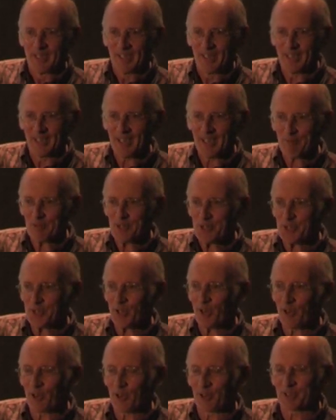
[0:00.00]
And I was
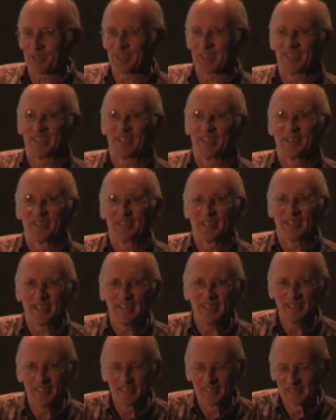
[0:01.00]
shocked. And
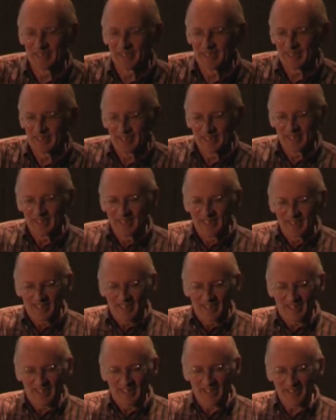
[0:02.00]

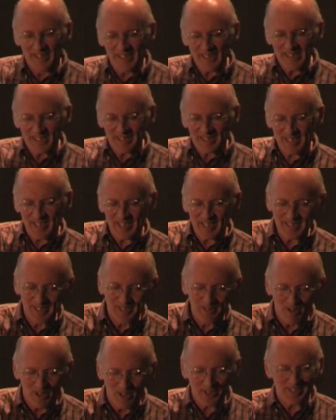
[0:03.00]
then he said
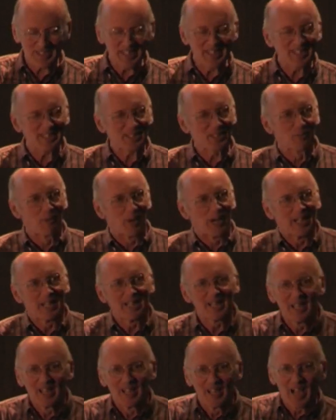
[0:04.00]
in a rather sinister
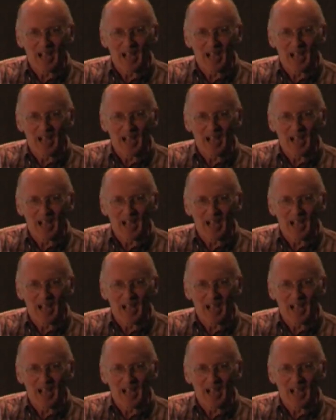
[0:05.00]
way,